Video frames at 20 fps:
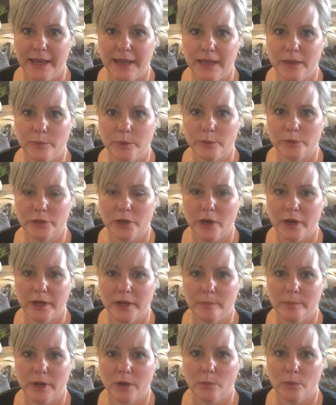And we were
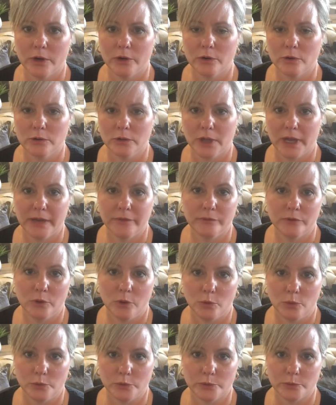talking about what her life
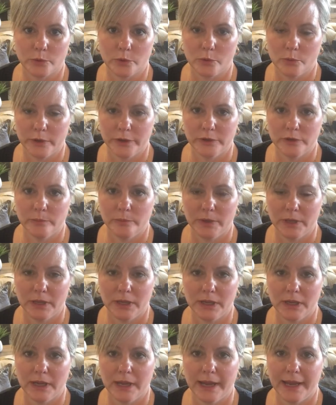goals were going to
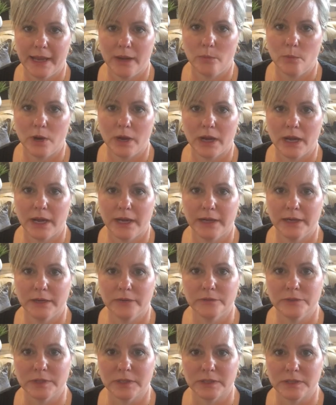be and what kind
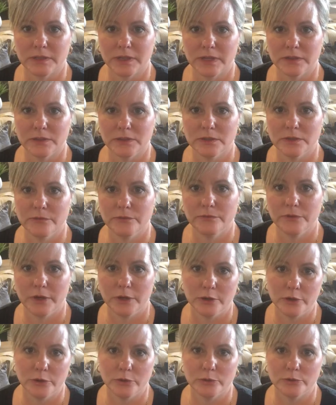of successes and
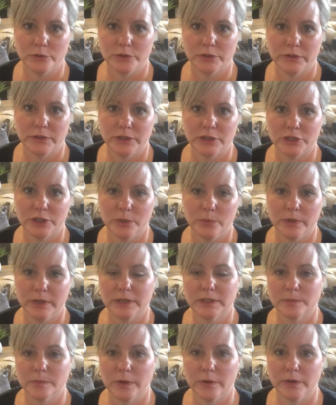failures that she would
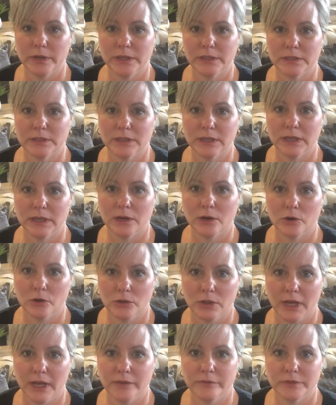experience in her
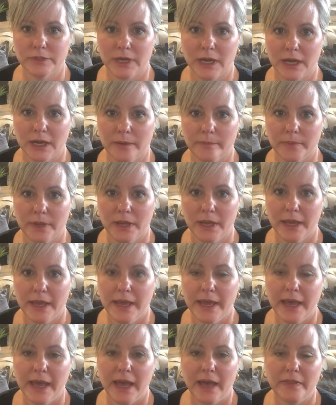lifetime.
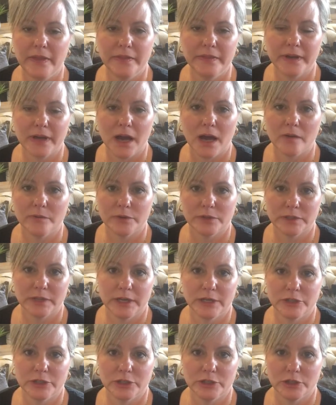And then the
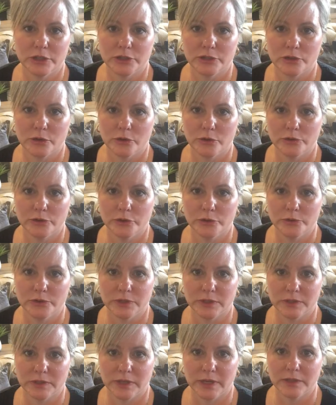conversation just turned to
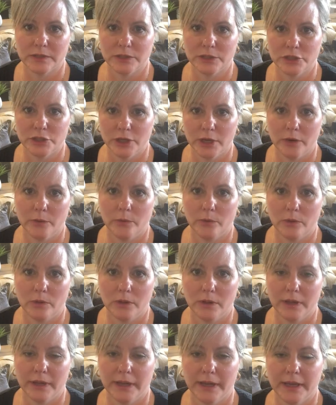success in
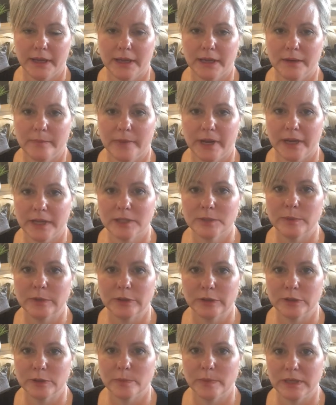general. And my
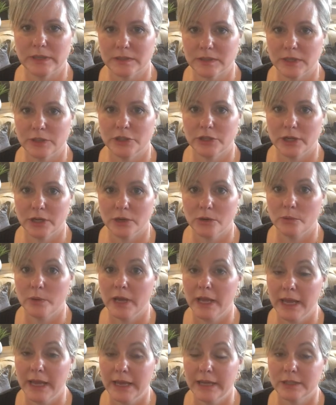husband looked at me and said, You know,
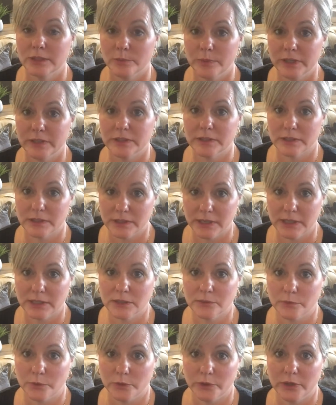to be
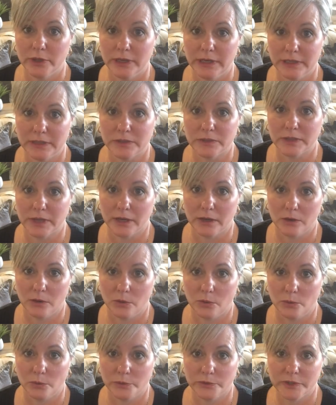successful, you need to set
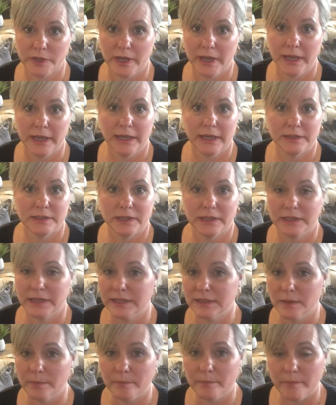goals. He said, It
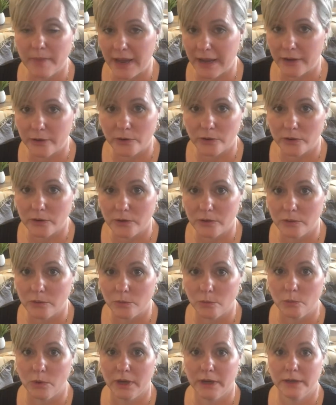doesn't matter
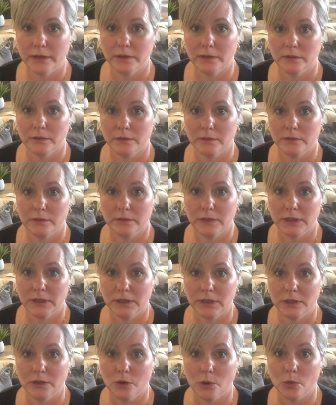what
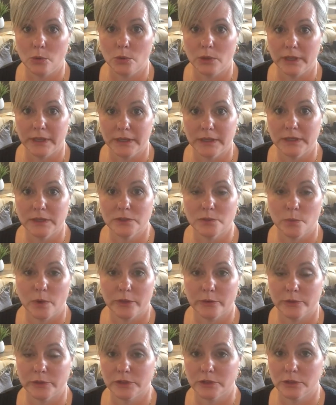the goal is,
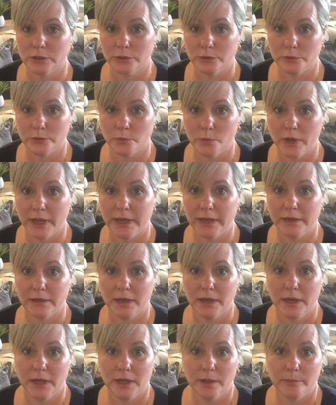whether it's to lose weight,
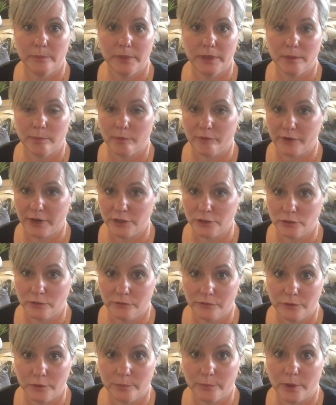be a professional
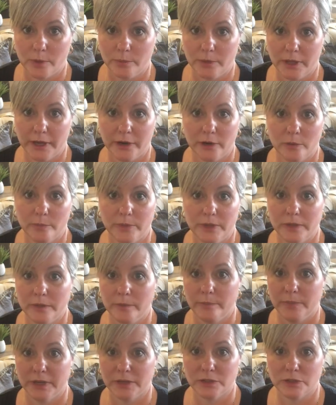football player, be the
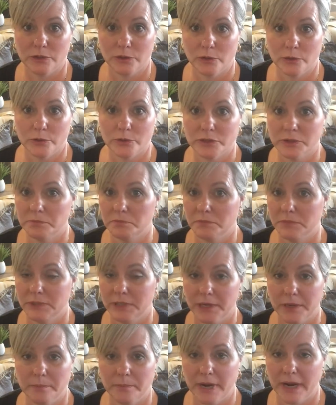best nurse,
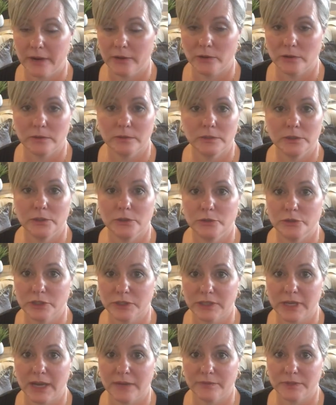doesn't matter. You
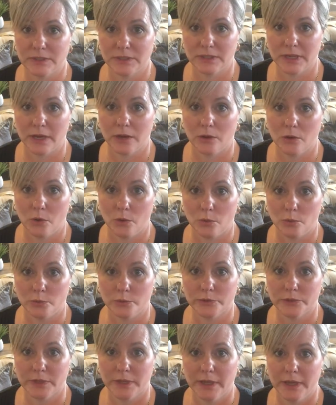just have to set
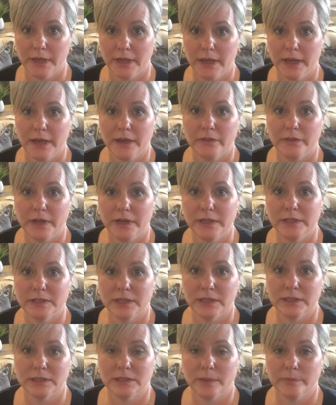goals. Then he
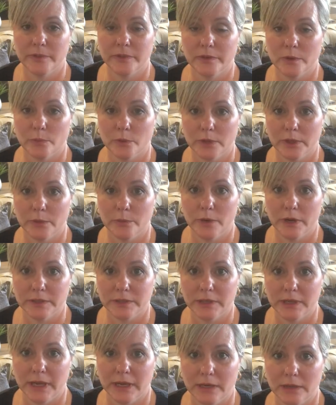said something that really
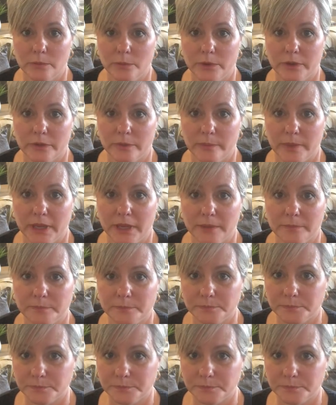resonated with me.